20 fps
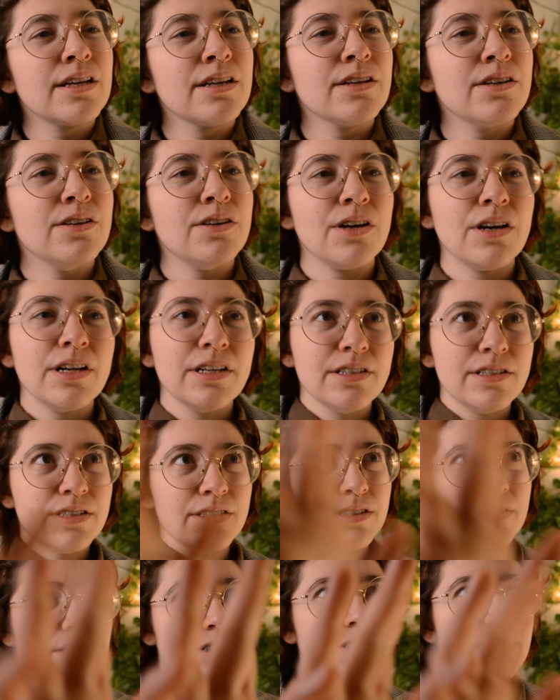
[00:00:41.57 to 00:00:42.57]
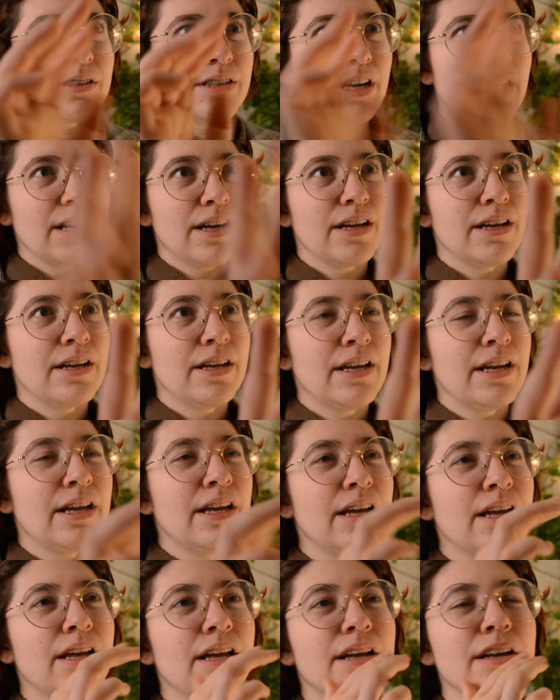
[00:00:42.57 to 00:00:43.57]
Good.
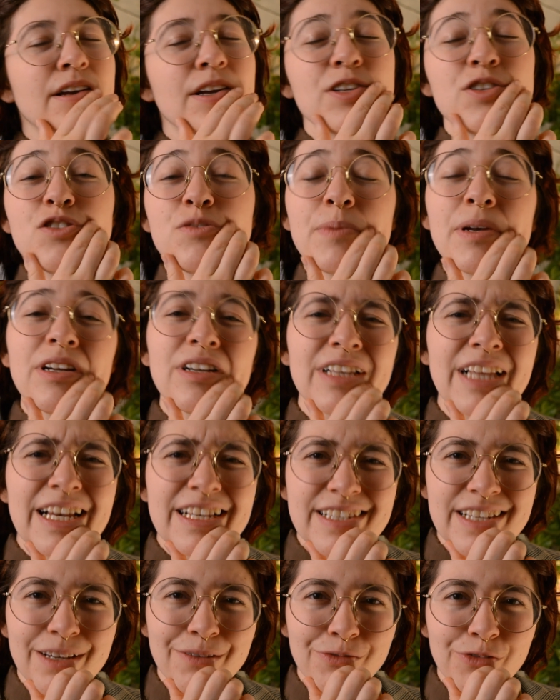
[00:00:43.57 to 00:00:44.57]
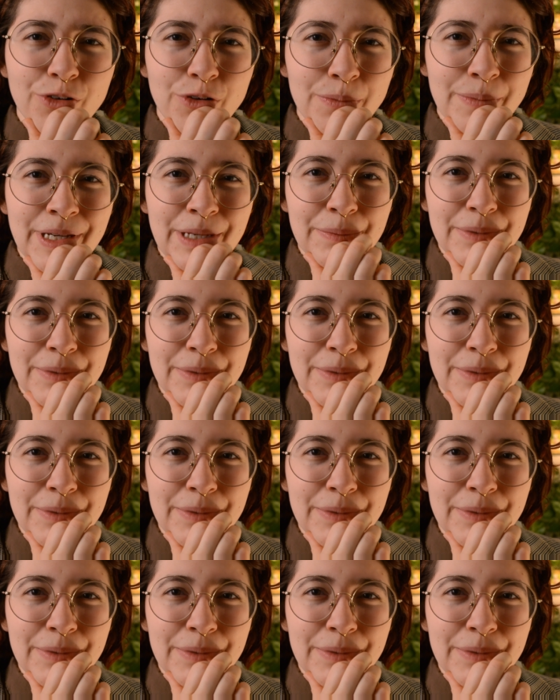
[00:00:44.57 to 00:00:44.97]
Could you spell your last name for me,